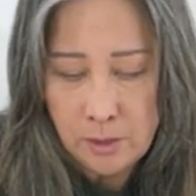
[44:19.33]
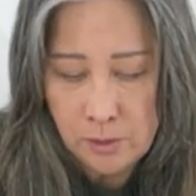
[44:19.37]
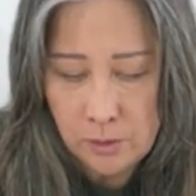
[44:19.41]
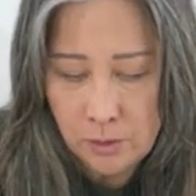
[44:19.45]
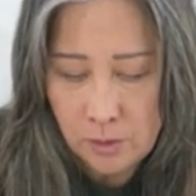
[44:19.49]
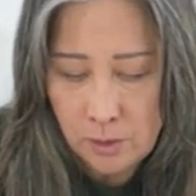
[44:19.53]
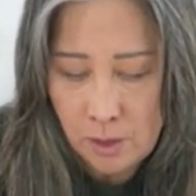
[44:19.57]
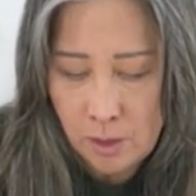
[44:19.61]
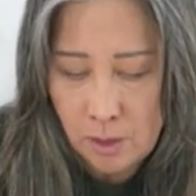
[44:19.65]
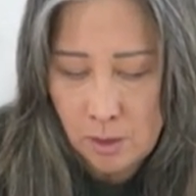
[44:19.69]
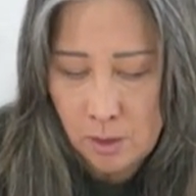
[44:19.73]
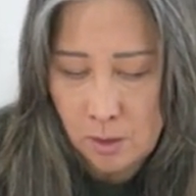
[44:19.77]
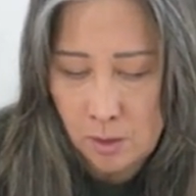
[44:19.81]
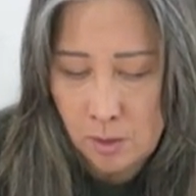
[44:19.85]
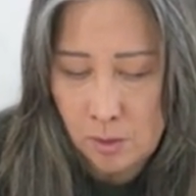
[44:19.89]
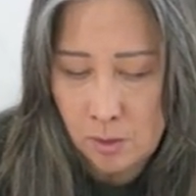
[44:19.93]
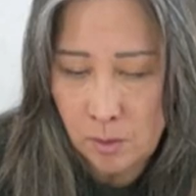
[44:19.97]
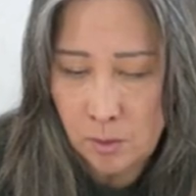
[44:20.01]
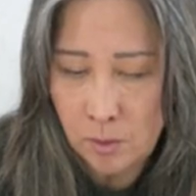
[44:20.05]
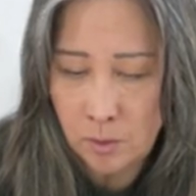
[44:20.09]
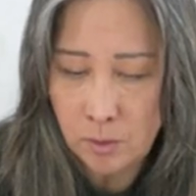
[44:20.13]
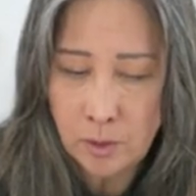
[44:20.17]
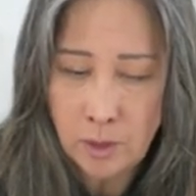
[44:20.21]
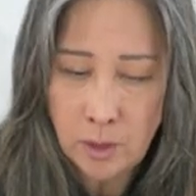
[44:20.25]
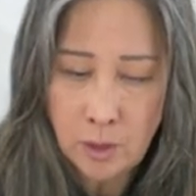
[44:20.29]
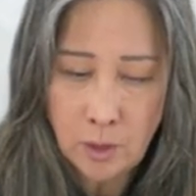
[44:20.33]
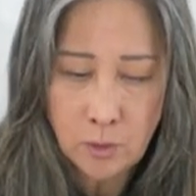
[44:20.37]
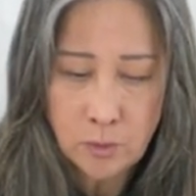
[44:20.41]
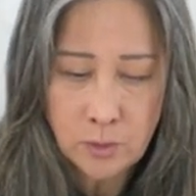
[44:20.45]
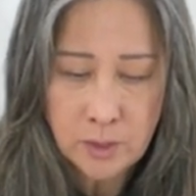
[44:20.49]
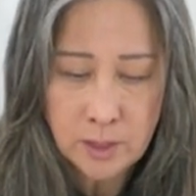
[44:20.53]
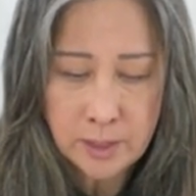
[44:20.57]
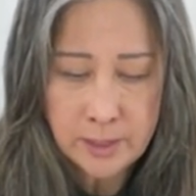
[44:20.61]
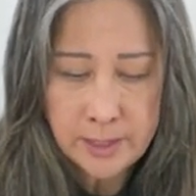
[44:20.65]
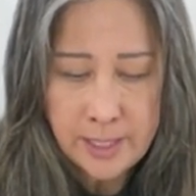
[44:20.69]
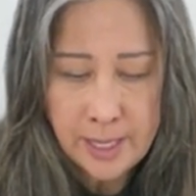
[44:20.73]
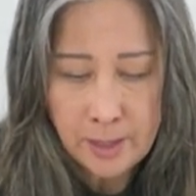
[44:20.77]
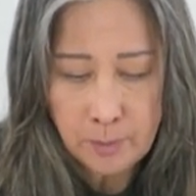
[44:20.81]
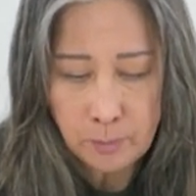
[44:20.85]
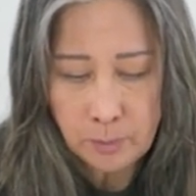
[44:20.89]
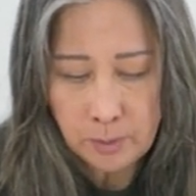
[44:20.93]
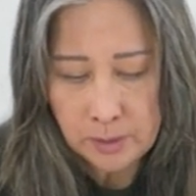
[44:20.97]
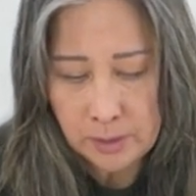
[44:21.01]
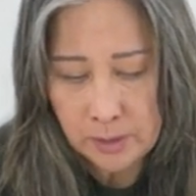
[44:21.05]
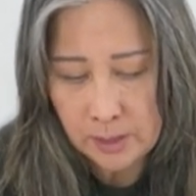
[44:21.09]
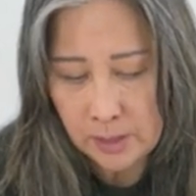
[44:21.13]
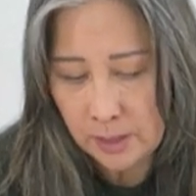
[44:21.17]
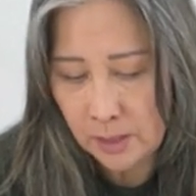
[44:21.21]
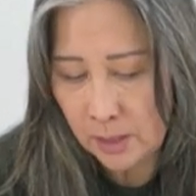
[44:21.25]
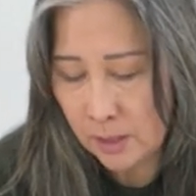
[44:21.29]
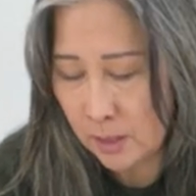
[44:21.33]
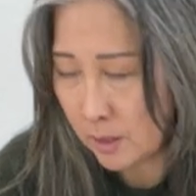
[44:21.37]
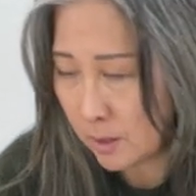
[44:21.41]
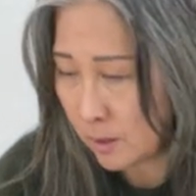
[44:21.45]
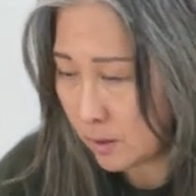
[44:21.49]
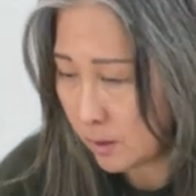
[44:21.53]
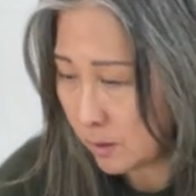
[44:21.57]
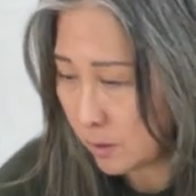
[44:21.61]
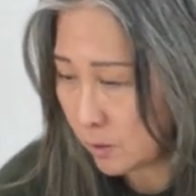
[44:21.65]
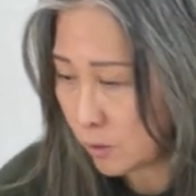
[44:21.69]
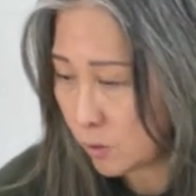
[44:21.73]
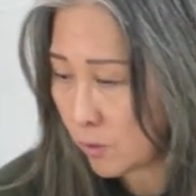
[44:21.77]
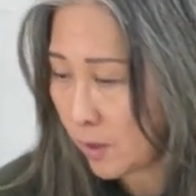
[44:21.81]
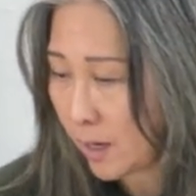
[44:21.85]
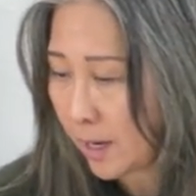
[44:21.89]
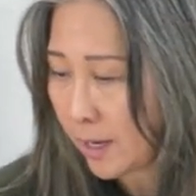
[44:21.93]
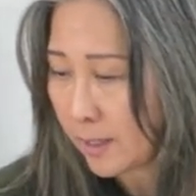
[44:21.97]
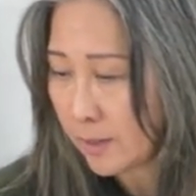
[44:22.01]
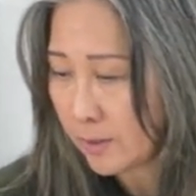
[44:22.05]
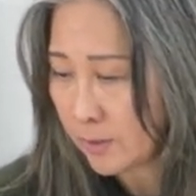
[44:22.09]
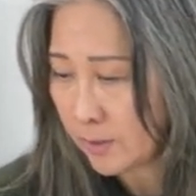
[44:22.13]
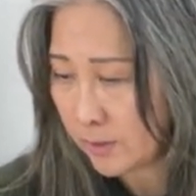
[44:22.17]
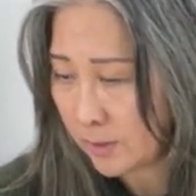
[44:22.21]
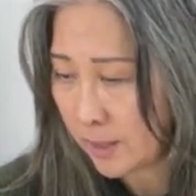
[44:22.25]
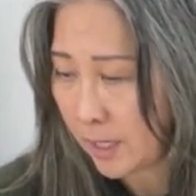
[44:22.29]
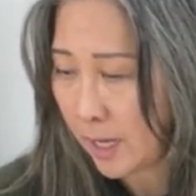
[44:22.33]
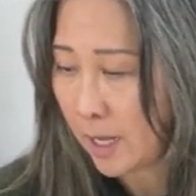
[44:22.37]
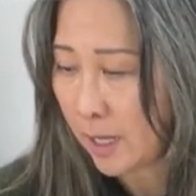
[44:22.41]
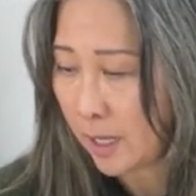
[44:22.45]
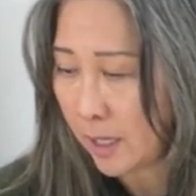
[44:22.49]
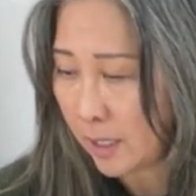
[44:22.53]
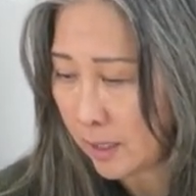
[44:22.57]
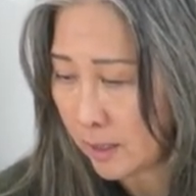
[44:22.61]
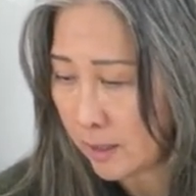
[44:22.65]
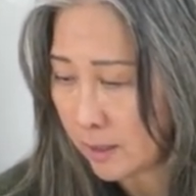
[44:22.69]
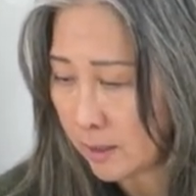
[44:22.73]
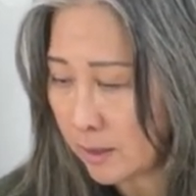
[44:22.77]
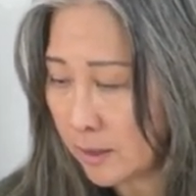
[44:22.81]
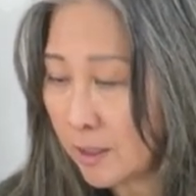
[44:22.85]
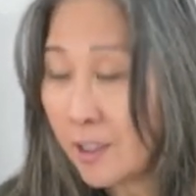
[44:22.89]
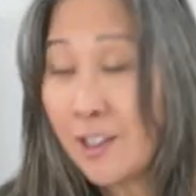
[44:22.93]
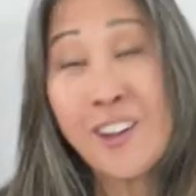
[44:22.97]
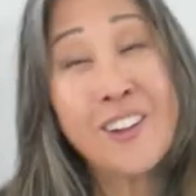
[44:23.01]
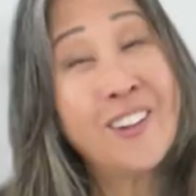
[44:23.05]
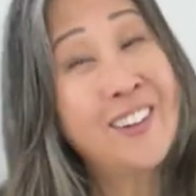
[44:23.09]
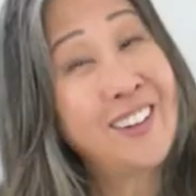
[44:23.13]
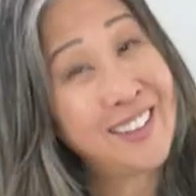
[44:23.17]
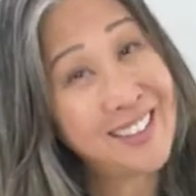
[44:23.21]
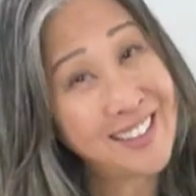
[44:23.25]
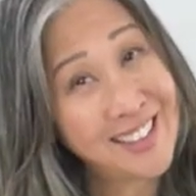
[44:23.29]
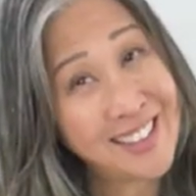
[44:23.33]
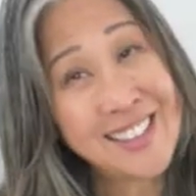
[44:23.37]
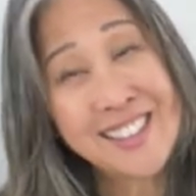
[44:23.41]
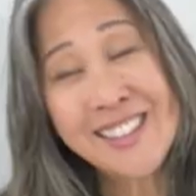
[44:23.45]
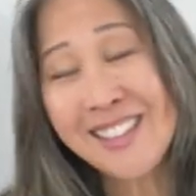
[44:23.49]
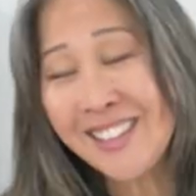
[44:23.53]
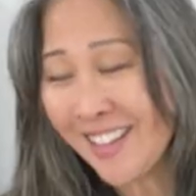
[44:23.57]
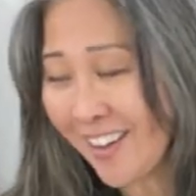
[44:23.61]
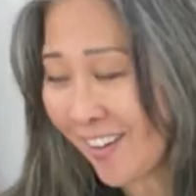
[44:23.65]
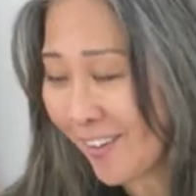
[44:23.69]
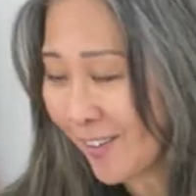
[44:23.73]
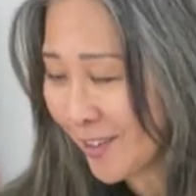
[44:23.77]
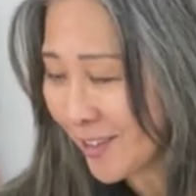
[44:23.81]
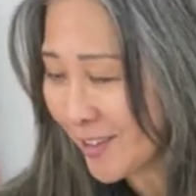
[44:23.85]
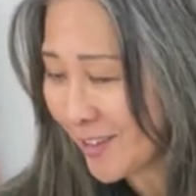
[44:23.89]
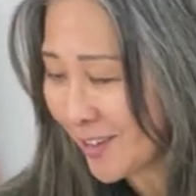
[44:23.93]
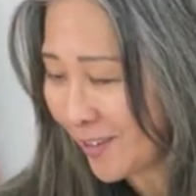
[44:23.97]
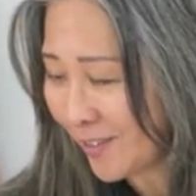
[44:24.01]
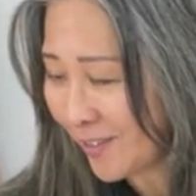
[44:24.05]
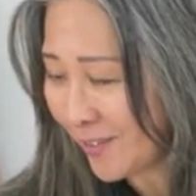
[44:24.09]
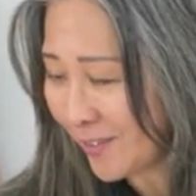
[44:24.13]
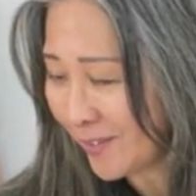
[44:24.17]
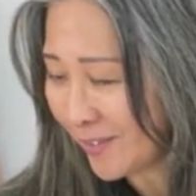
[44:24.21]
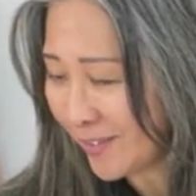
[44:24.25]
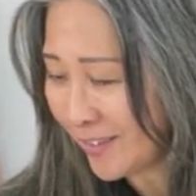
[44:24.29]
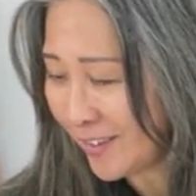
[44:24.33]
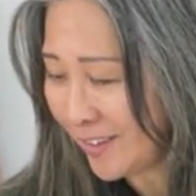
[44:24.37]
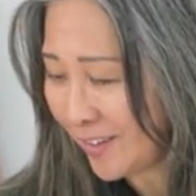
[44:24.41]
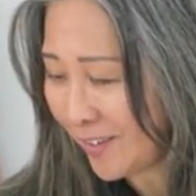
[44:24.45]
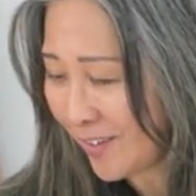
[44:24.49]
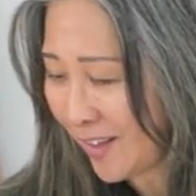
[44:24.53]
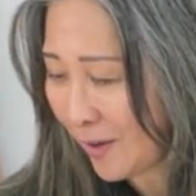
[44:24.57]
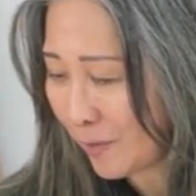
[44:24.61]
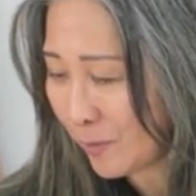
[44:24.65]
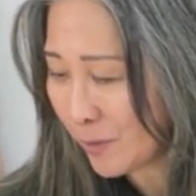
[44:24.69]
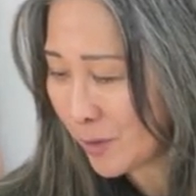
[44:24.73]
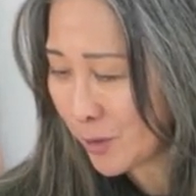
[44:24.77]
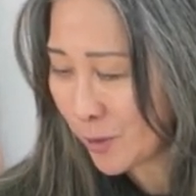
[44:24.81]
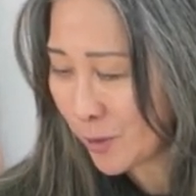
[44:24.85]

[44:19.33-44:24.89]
So, did that with this dress, and, it did sell. So, that was